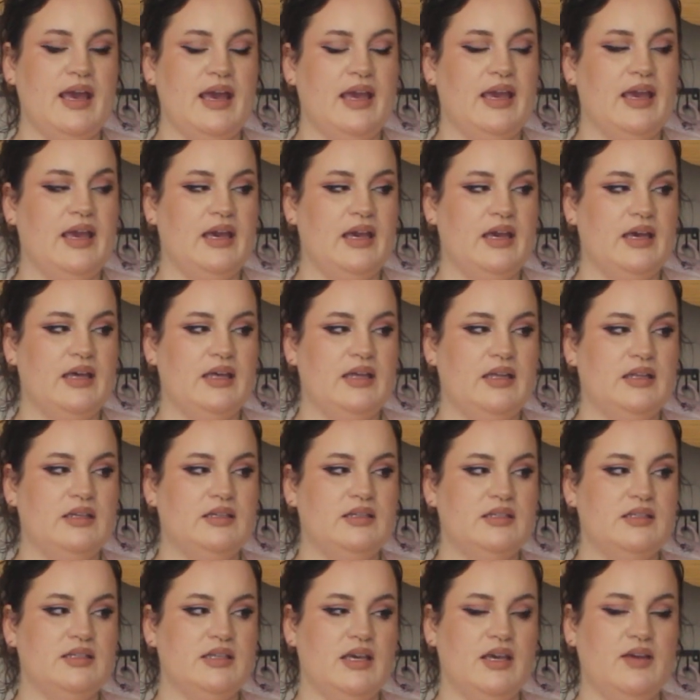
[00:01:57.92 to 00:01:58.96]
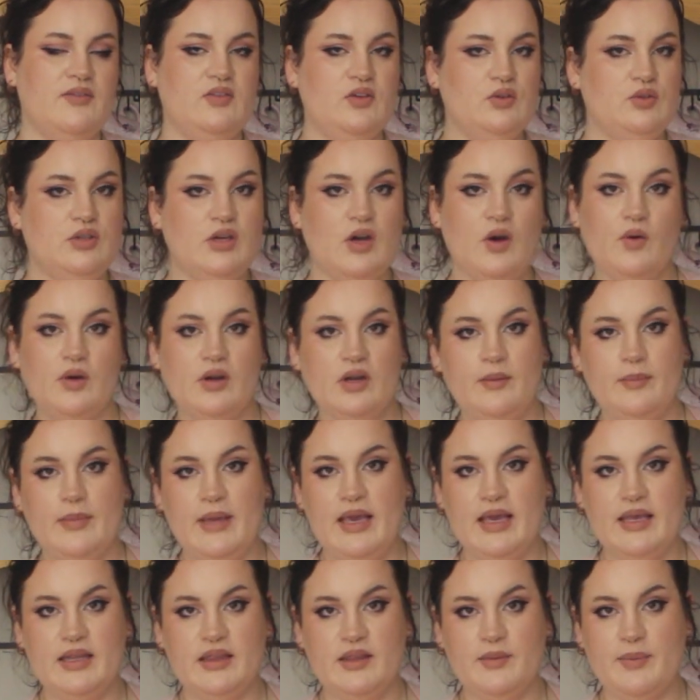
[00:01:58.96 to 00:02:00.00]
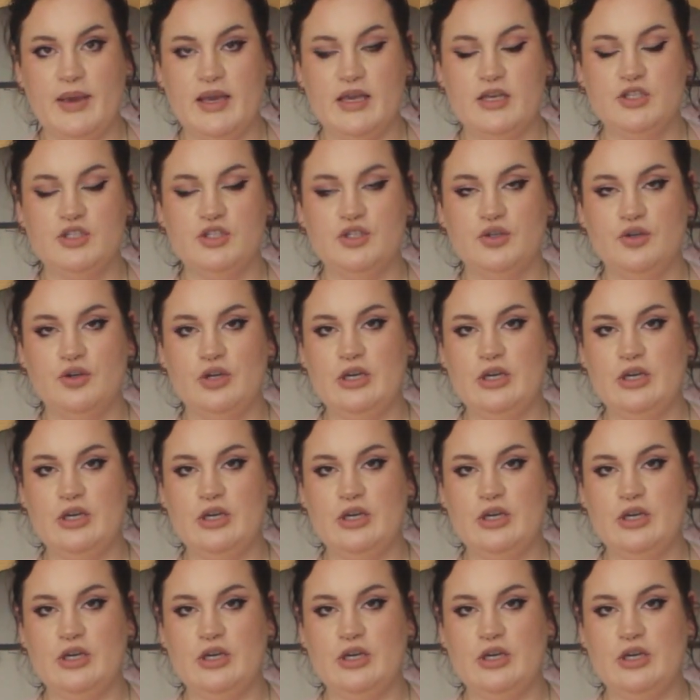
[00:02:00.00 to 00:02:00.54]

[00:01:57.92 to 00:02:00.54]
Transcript: and if you don't want to make the pastry